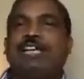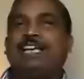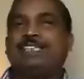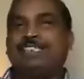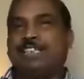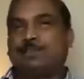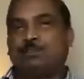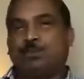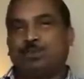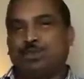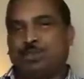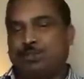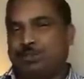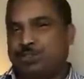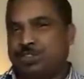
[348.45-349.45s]
there is
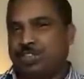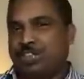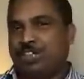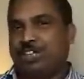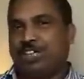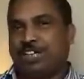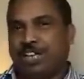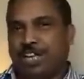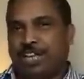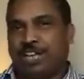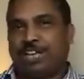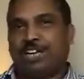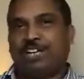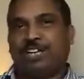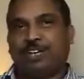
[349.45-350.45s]
exposure to chilly,
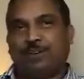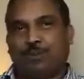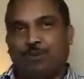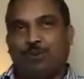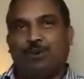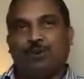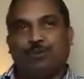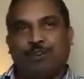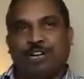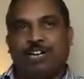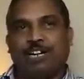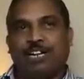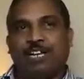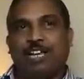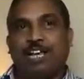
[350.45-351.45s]
airy, cold
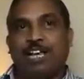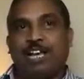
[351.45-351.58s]
wind,